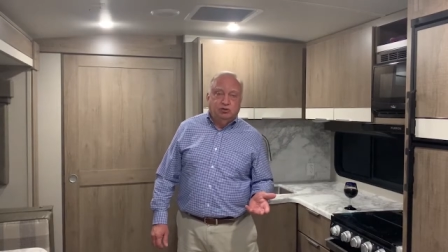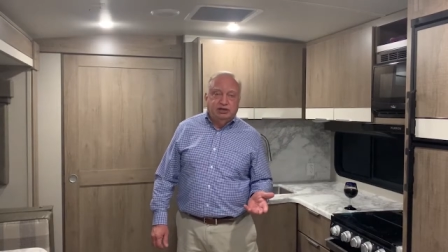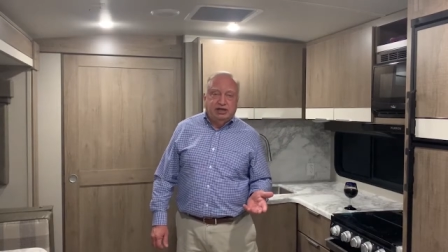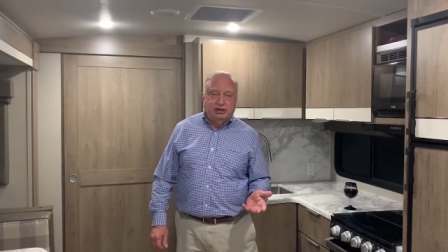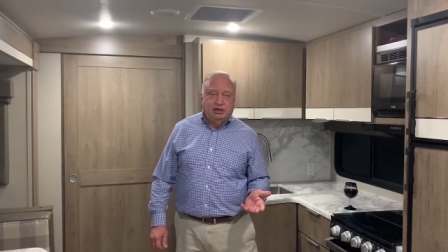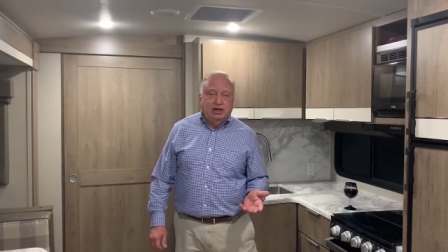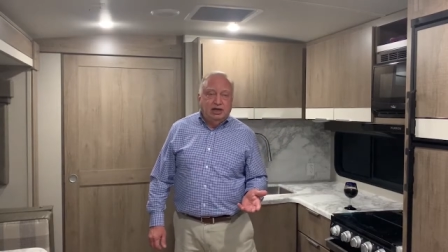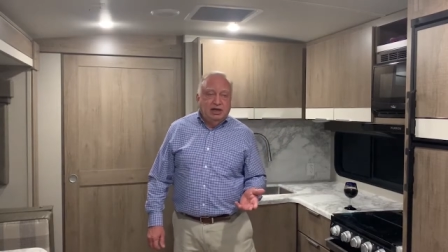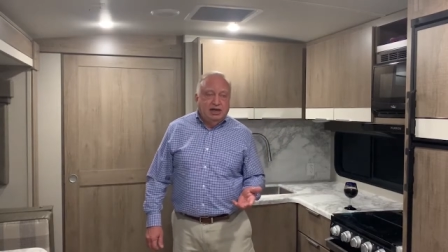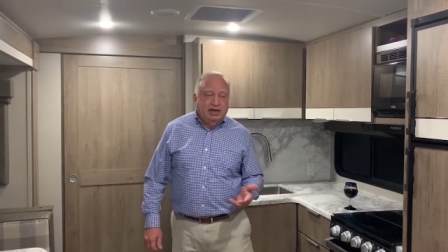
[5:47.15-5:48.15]
with it.
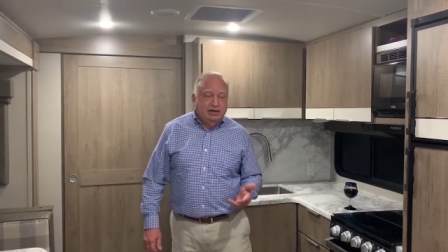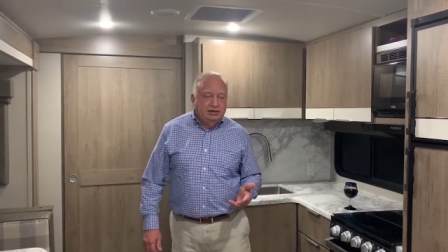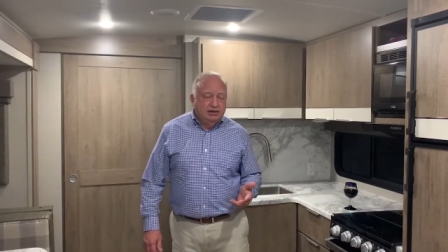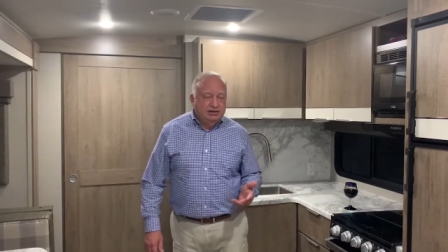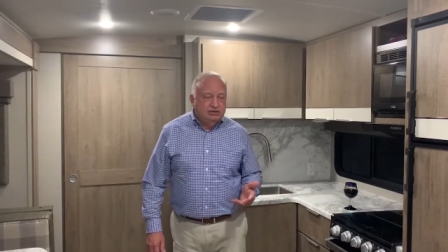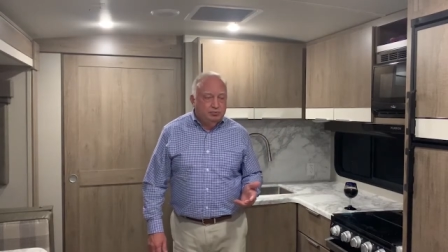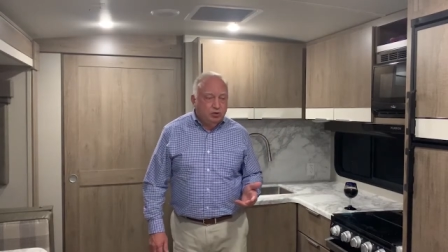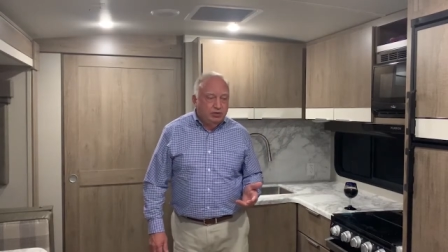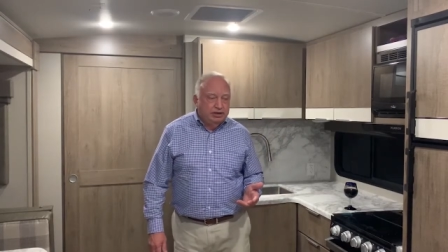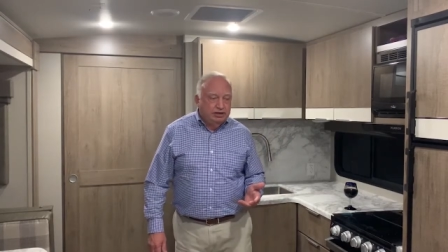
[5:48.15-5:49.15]
And at this
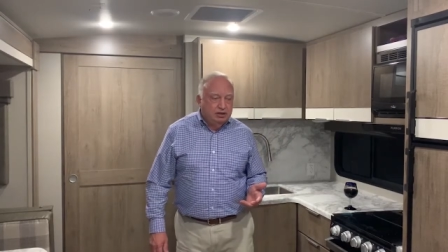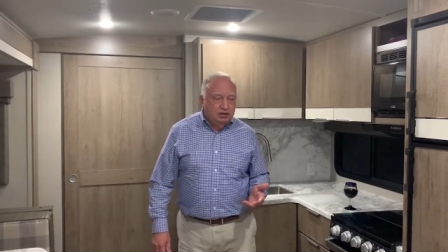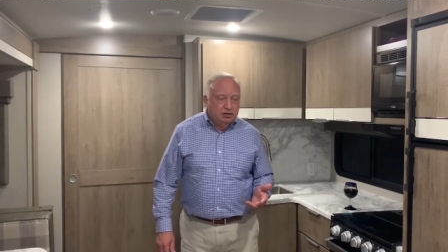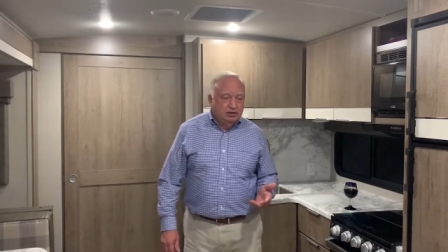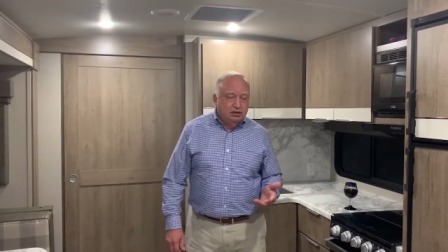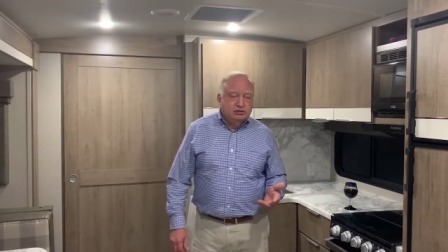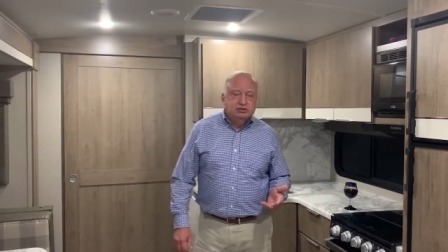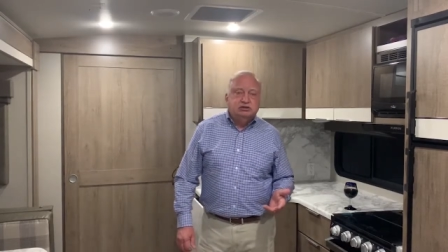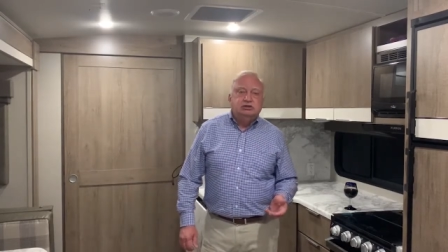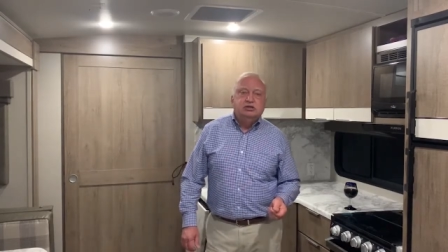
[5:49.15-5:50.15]
point, there are
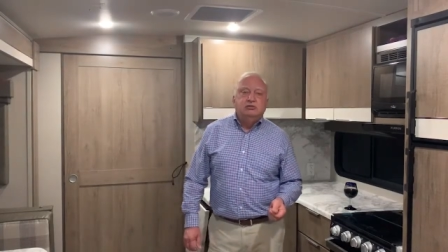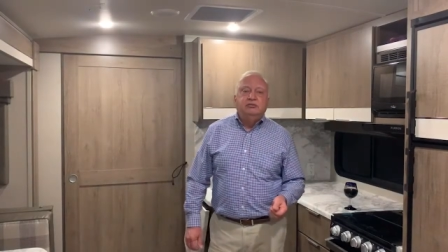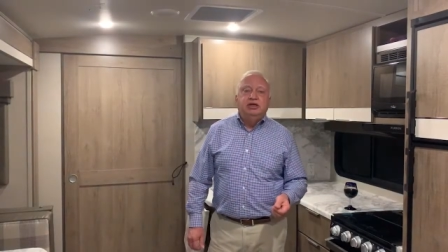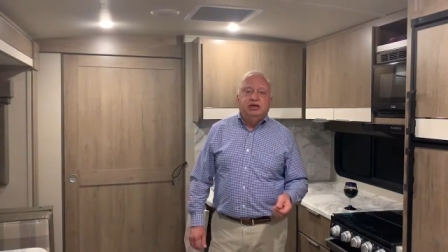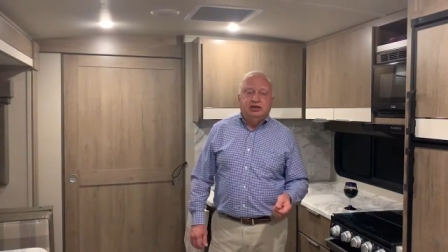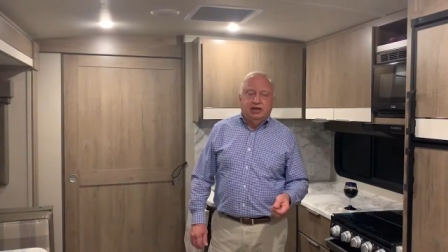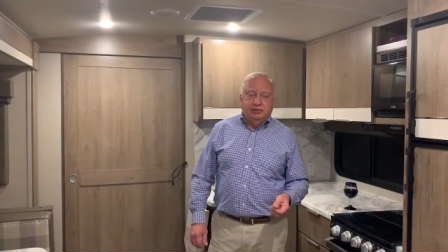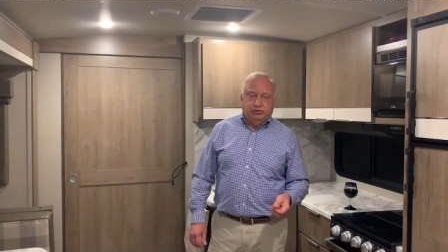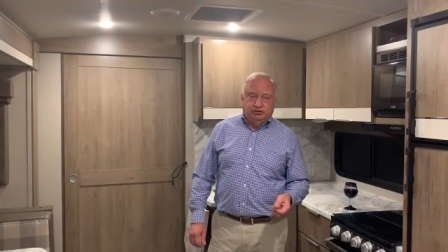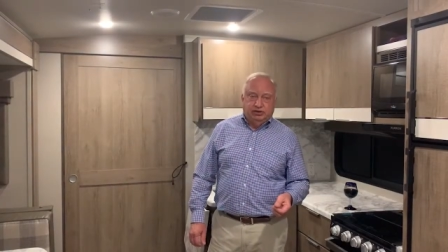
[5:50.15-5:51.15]
so many
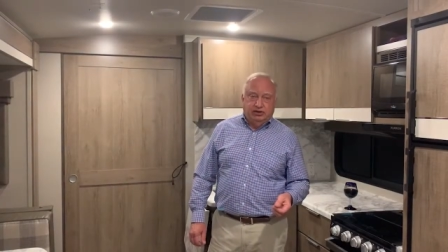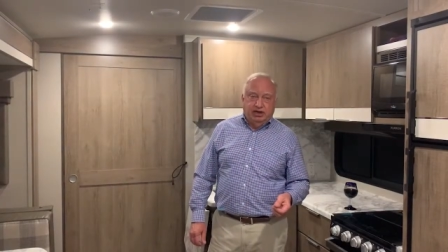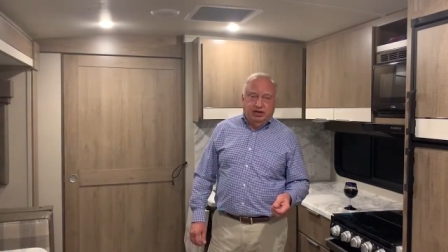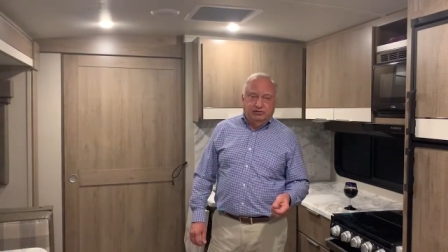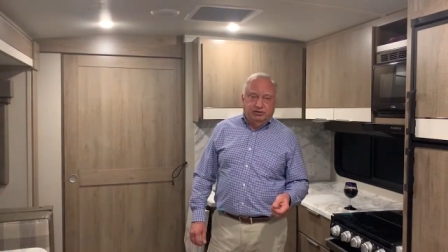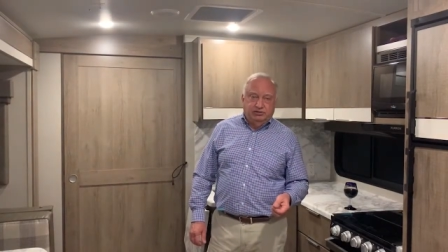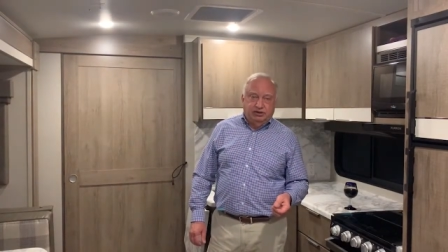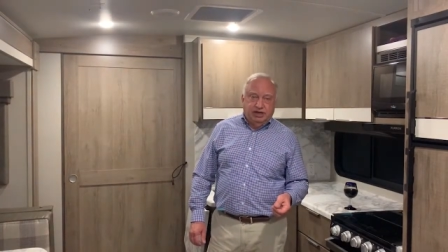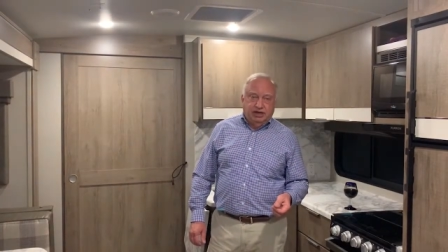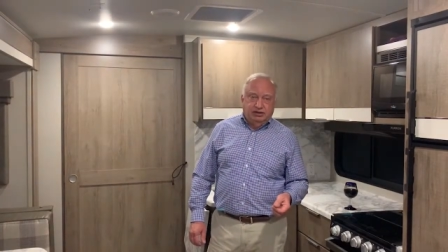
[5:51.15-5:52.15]
campers that are out there
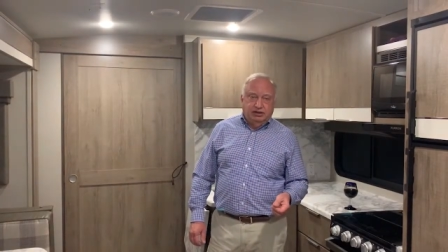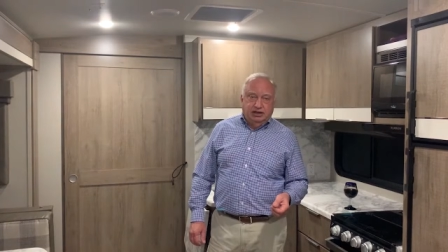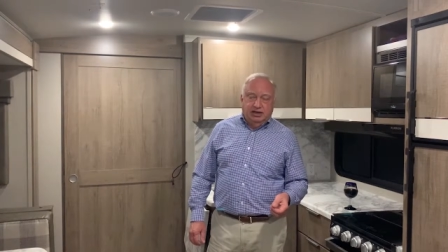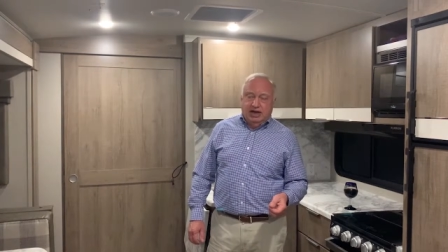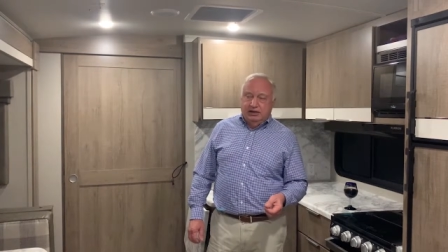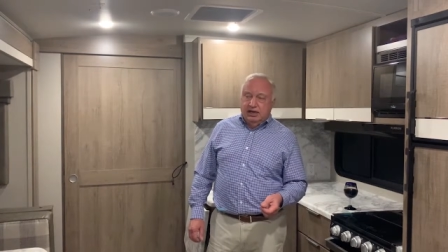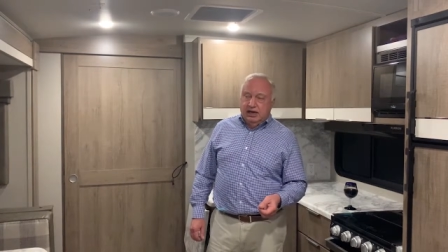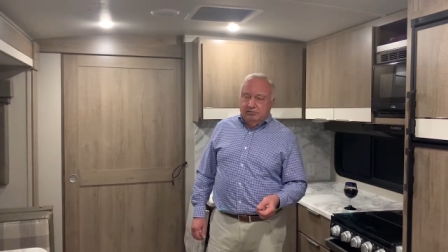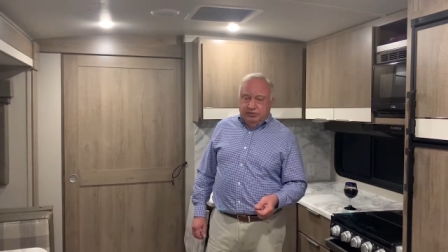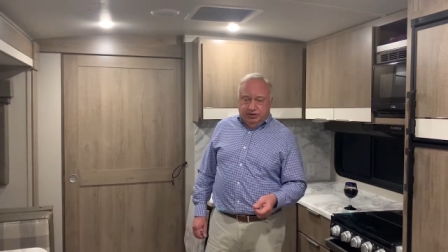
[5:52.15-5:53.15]
today that had
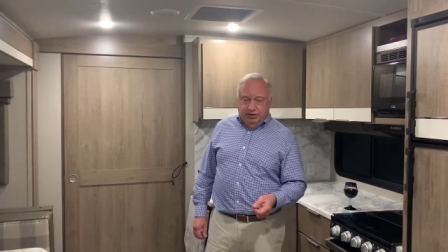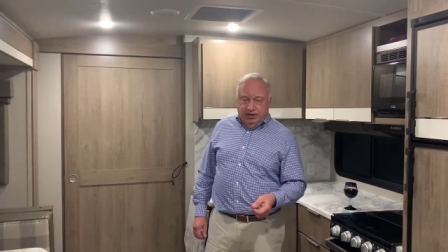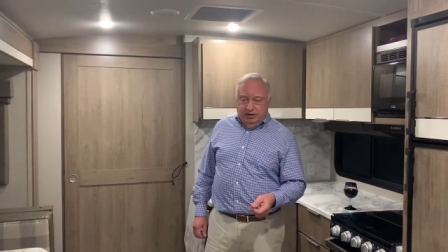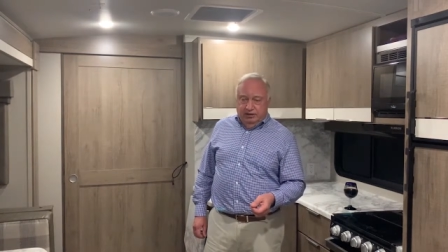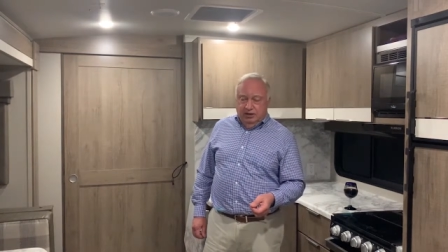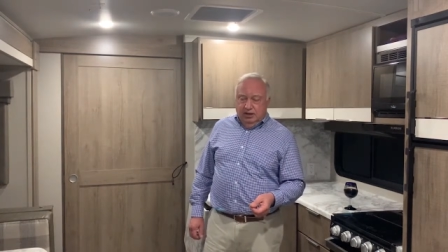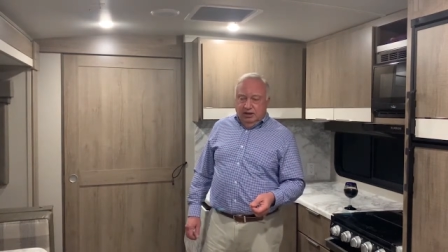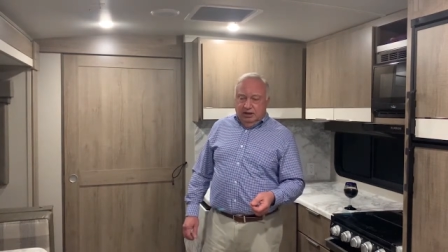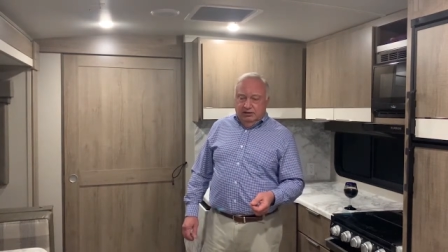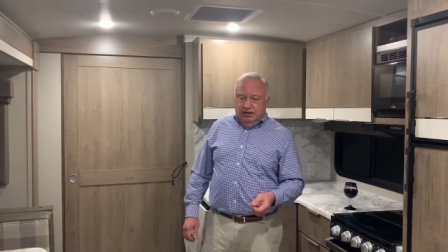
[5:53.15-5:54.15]
not been there,
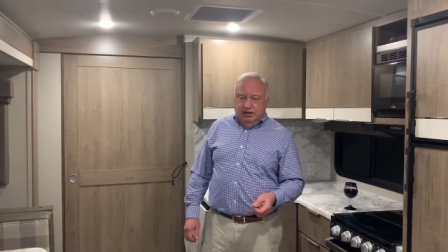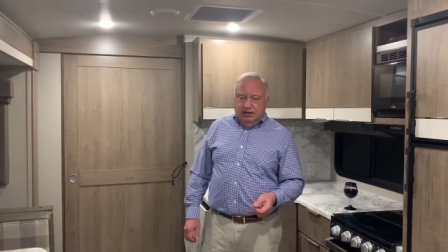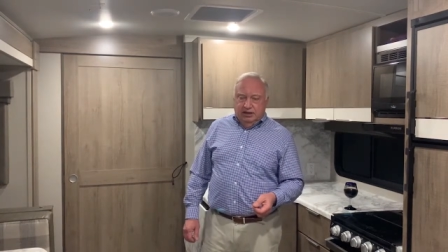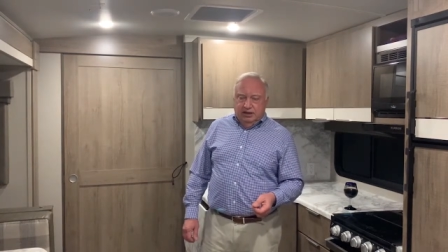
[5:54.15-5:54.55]
that